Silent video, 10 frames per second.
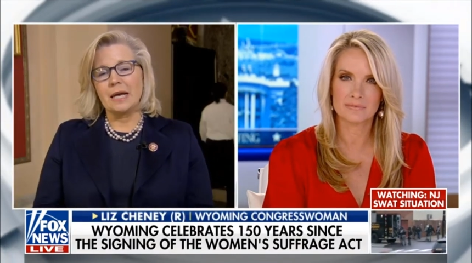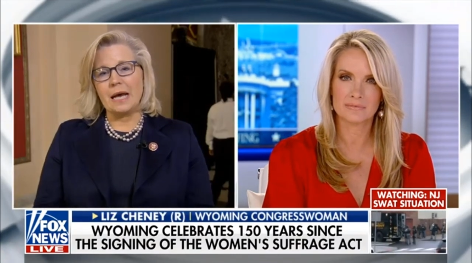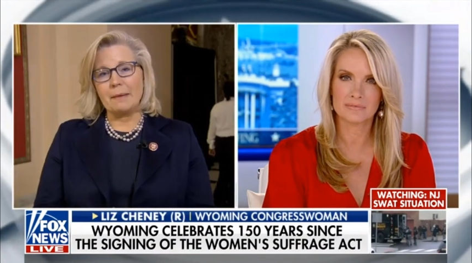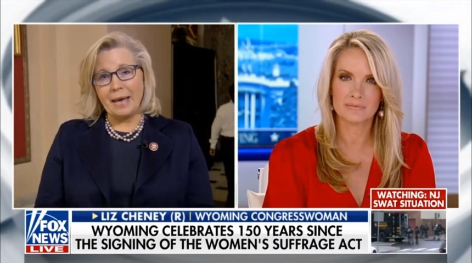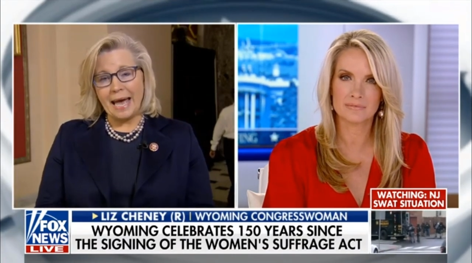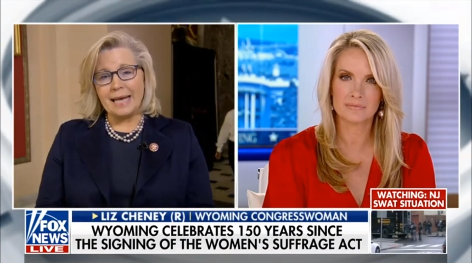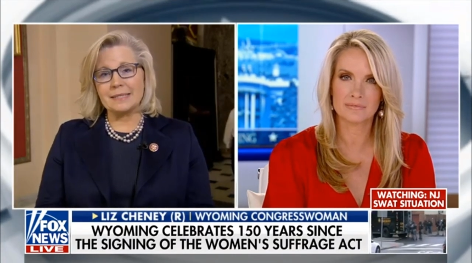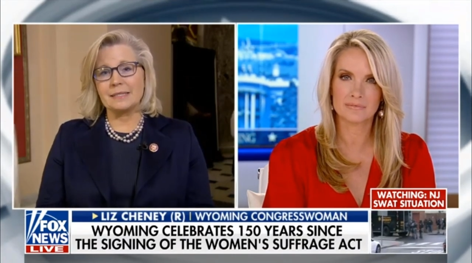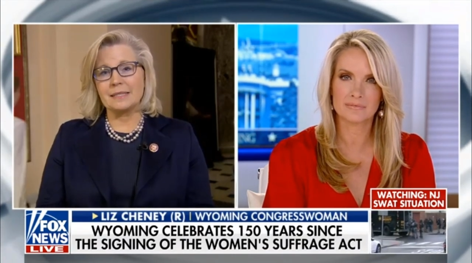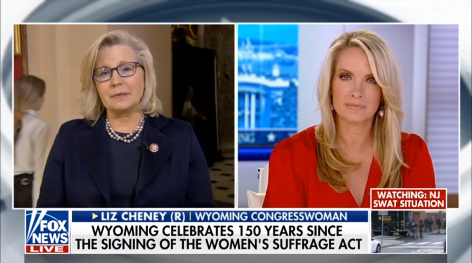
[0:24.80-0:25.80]
Speaker 1: uh,
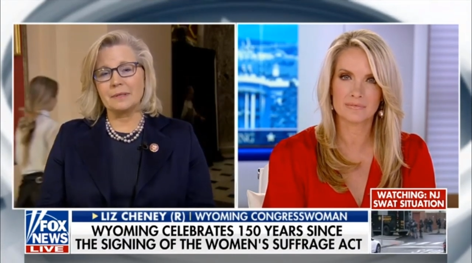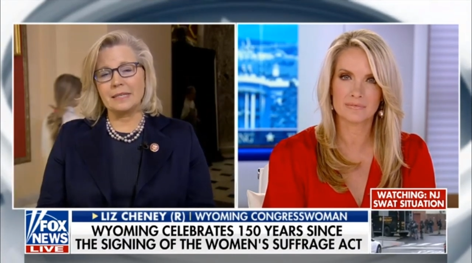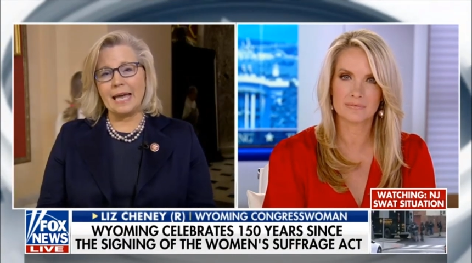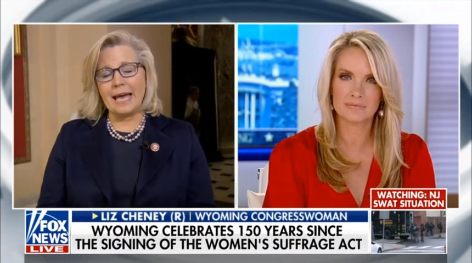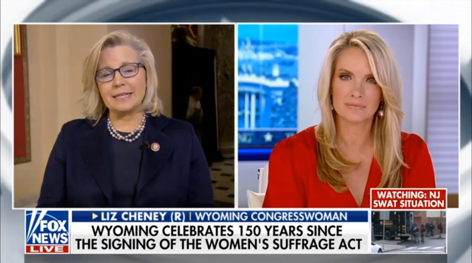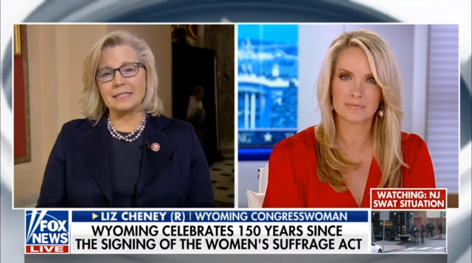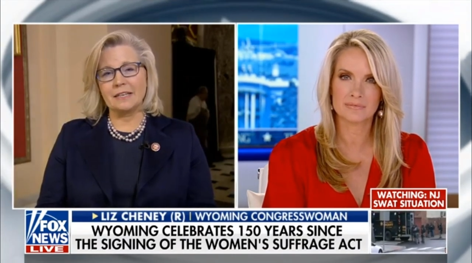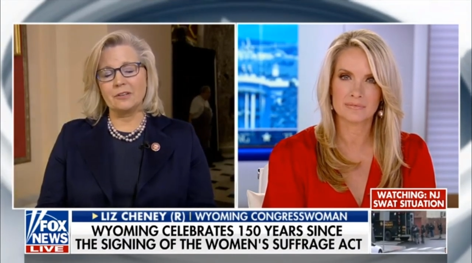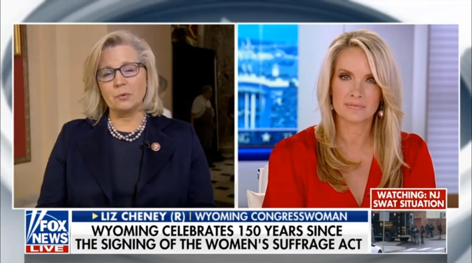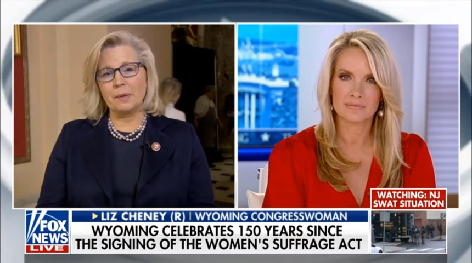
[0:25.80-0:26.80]
passed the, the act
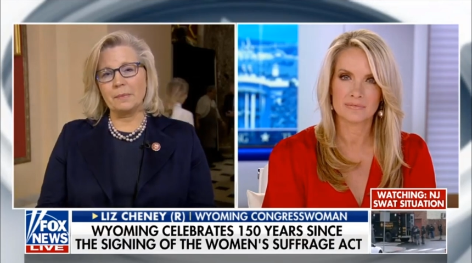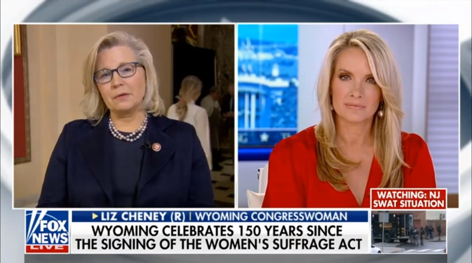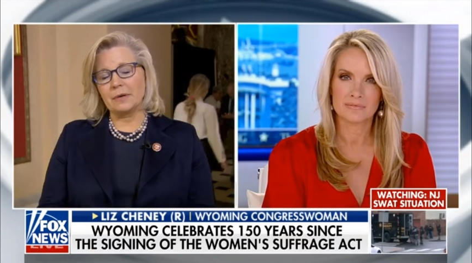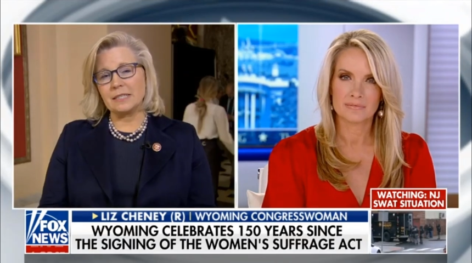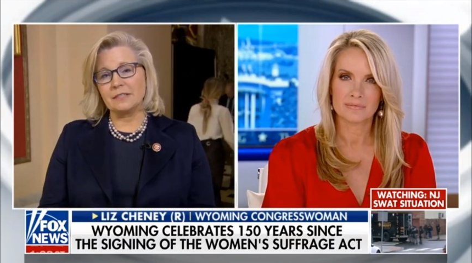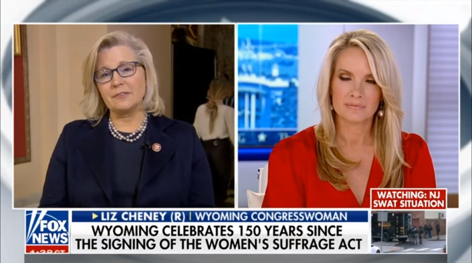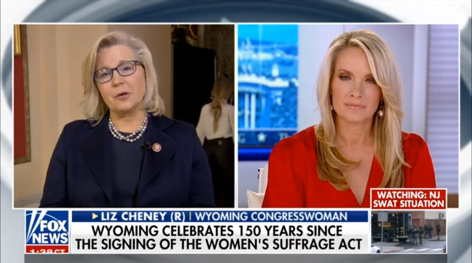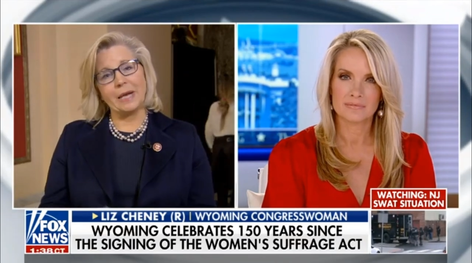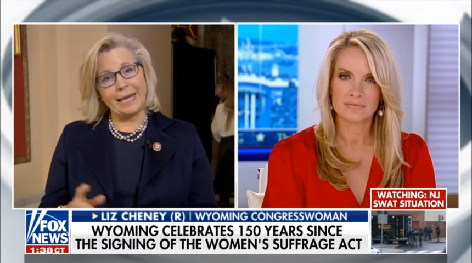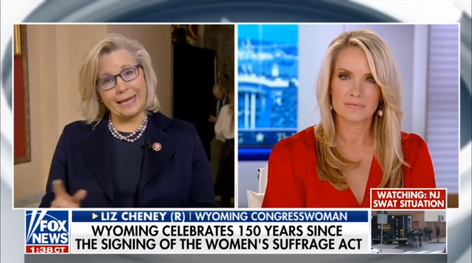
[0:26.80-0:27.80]
giving women the right to
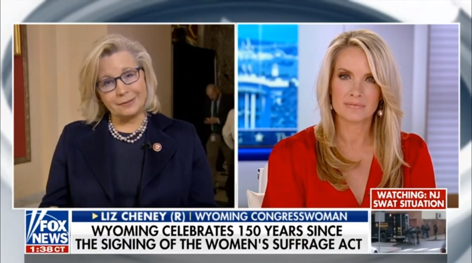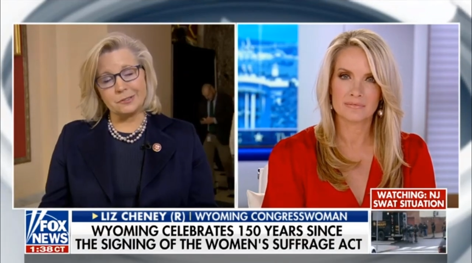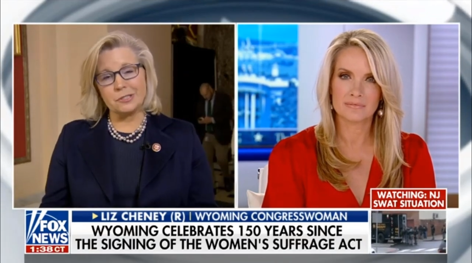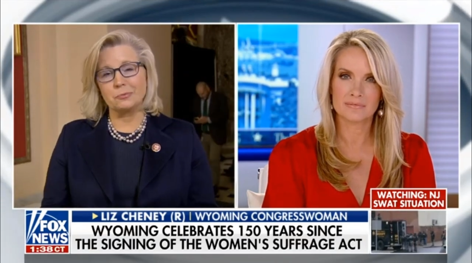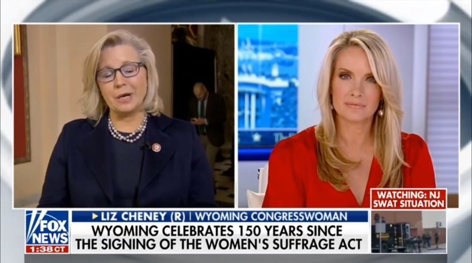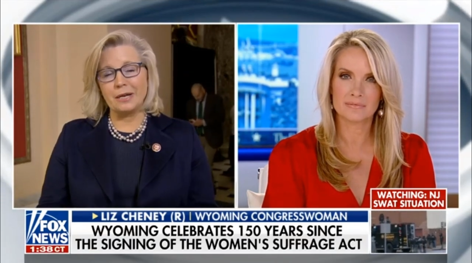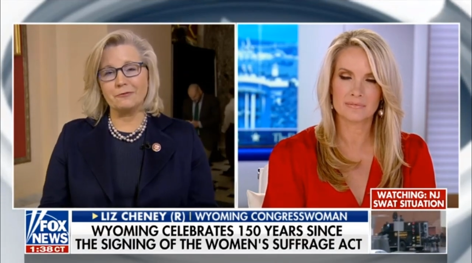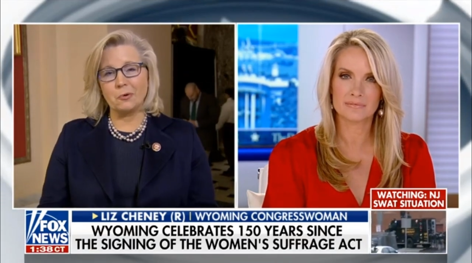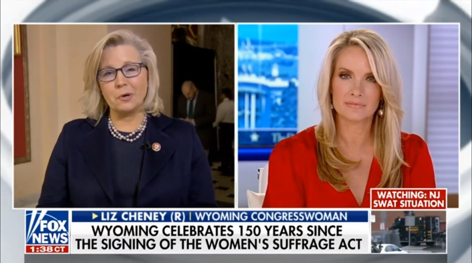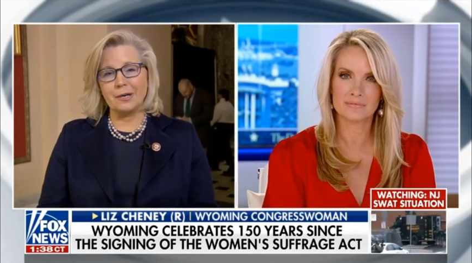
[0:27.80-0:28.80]
vote and to
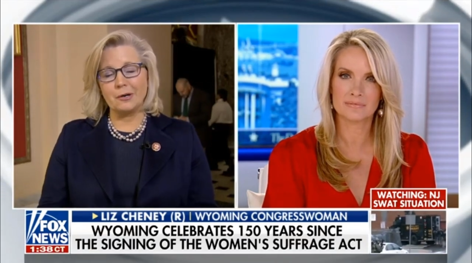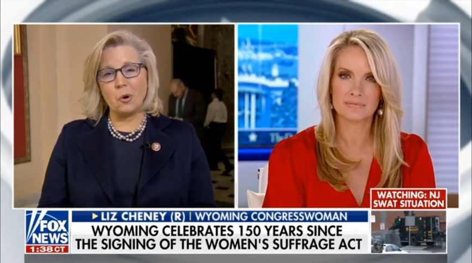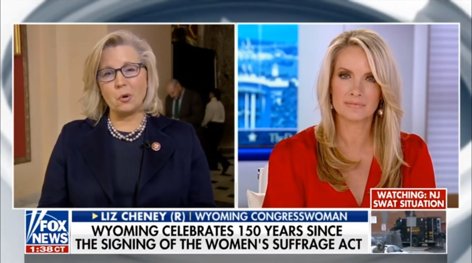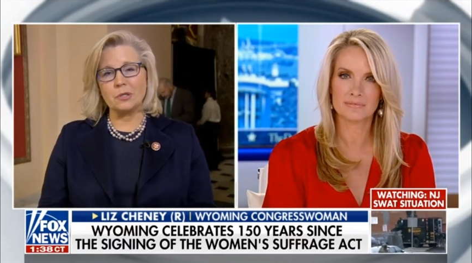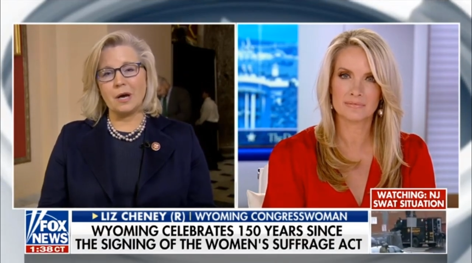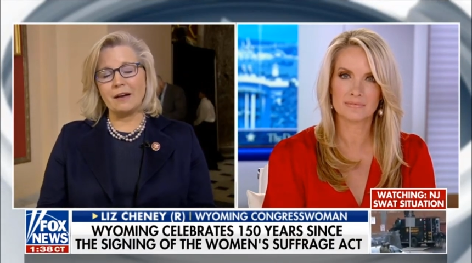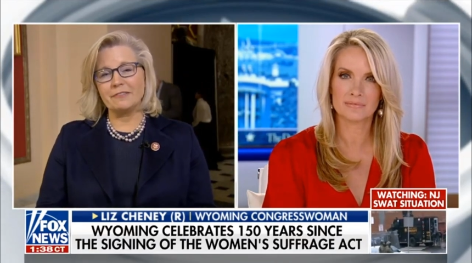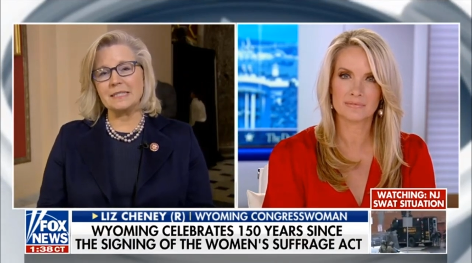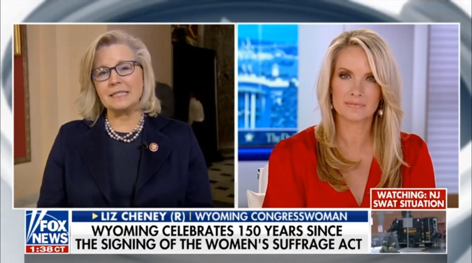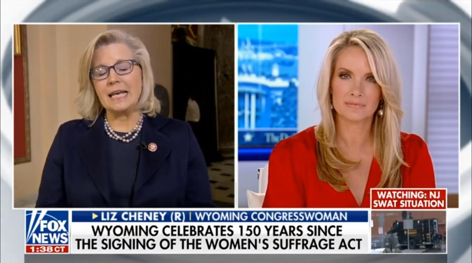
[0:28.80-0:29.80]
run for and hold
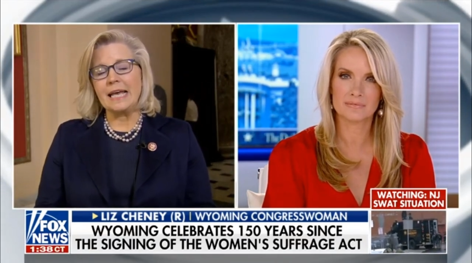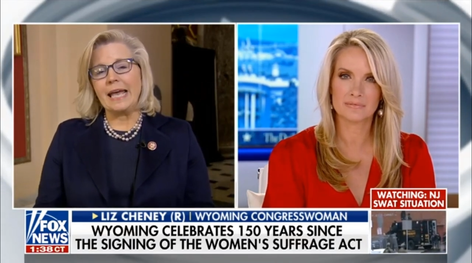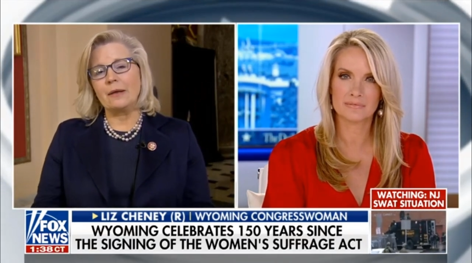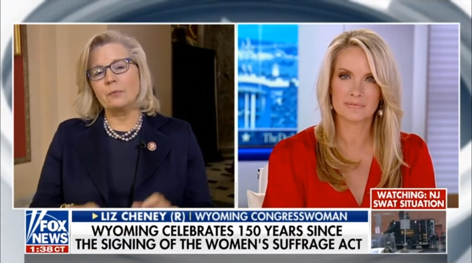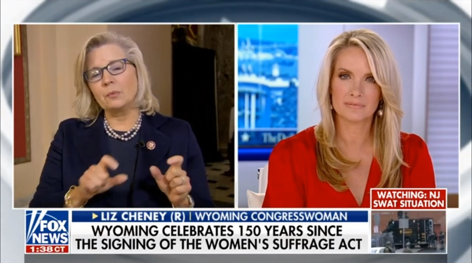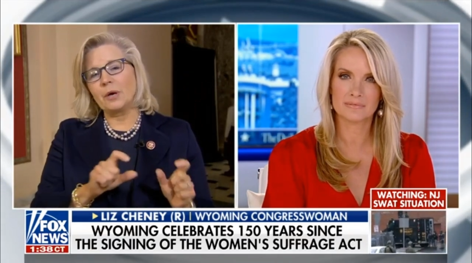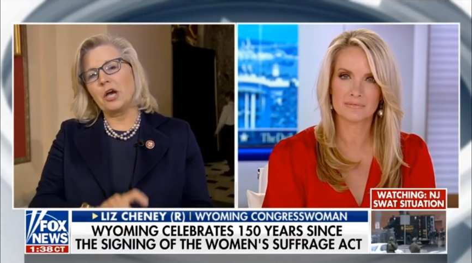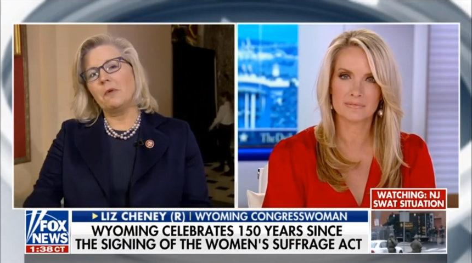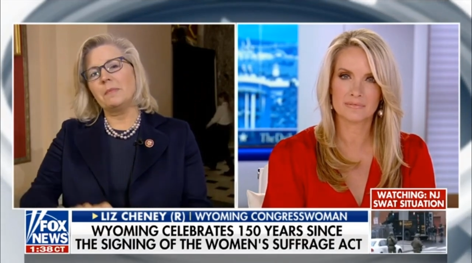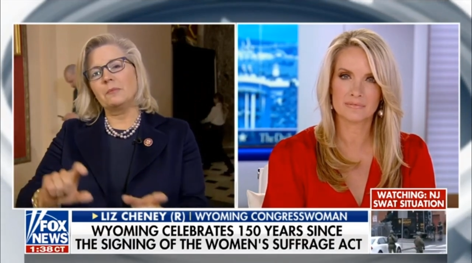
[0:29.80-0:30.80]
office. And when
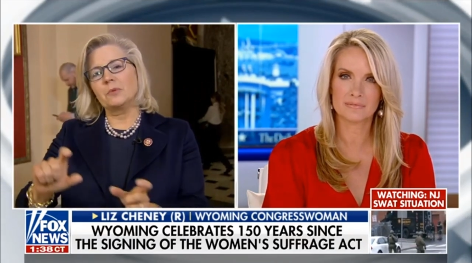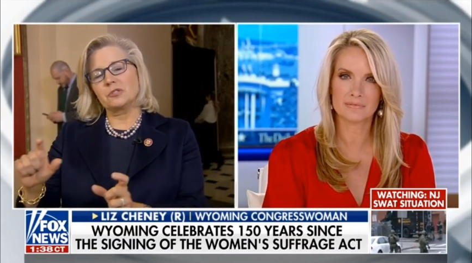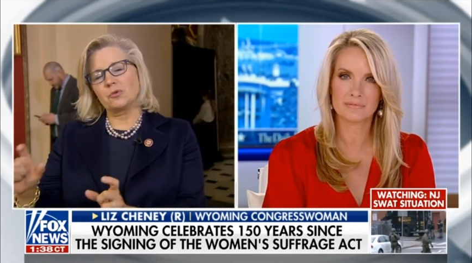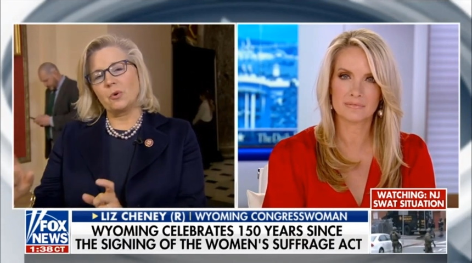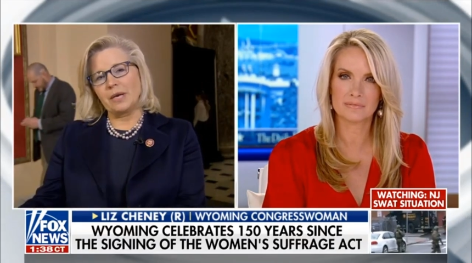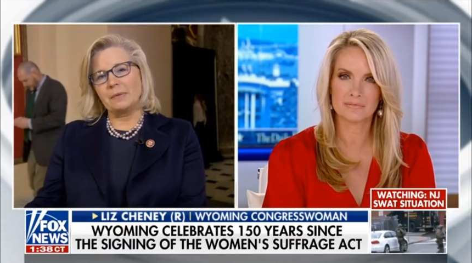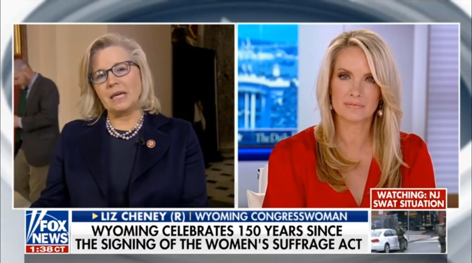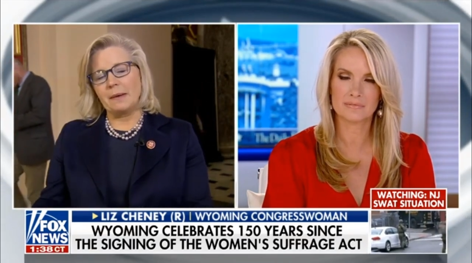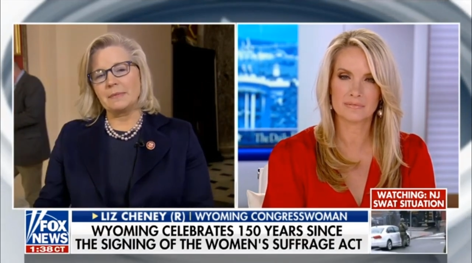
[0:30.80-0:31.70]
Wyoming was going to become a